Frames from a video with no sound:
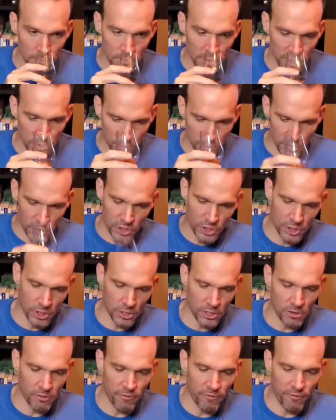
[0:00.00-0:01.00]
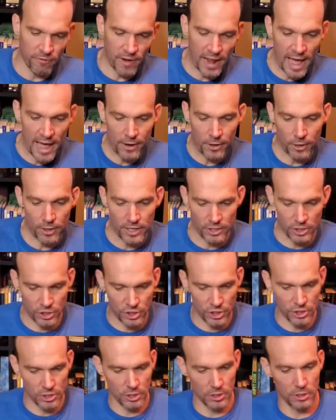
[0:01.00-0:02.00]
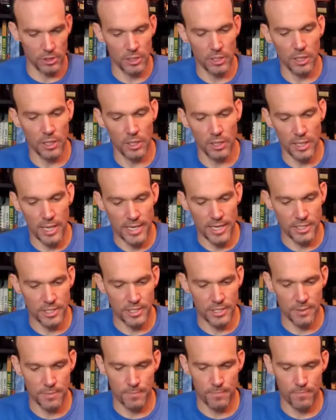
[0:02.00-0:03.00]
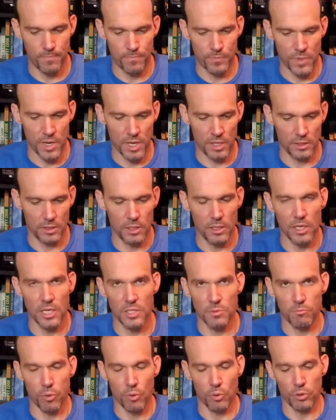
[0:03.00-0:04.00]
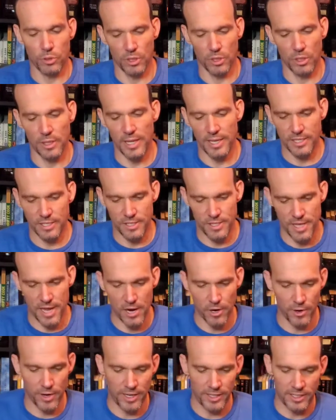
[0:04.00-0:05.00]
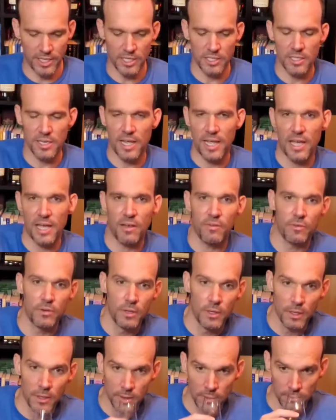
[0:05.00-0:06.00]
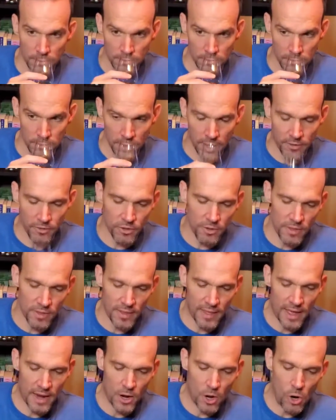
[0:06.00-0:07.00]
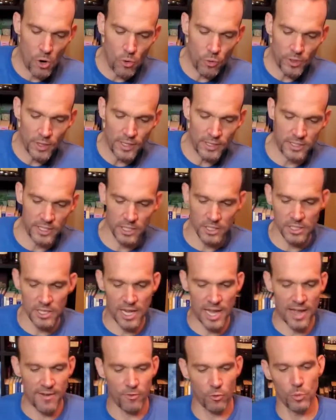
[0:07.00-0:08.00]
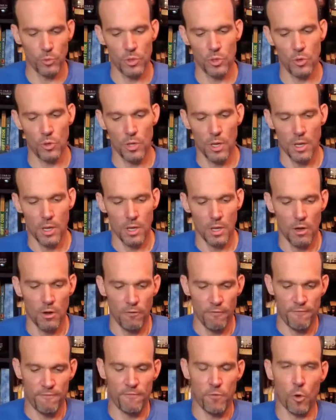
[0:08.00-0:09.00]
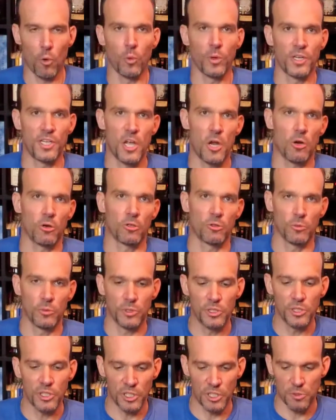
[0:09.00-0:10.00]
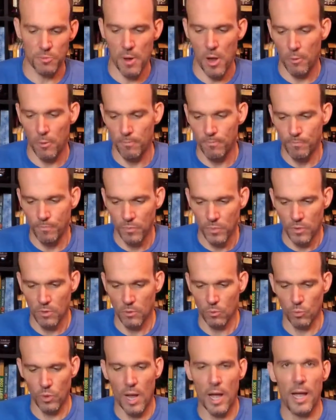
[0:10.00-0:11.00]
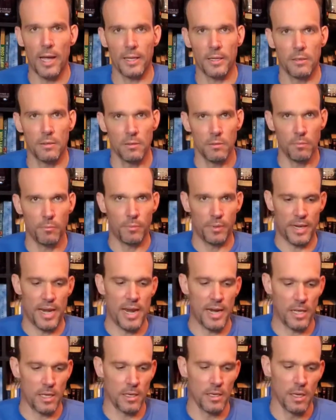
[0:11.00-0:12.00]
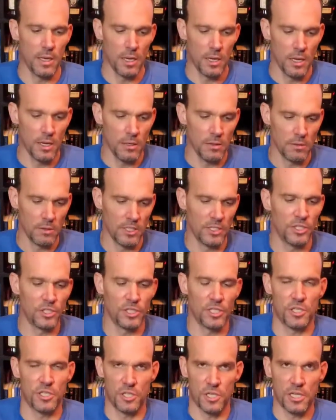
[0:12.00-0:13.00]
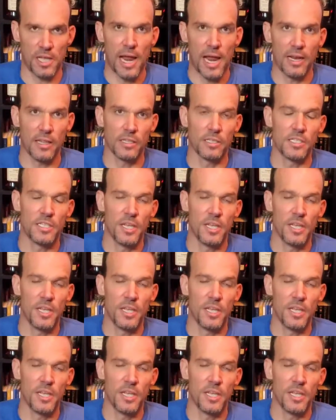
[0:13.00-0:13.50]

This one is just a little flatter. It's just a little less, a little less bold, a little less there. And it doesn't have, other than that oak, it doesn't have a real forward characteristic smell. Rye, banana. This is just the kind of the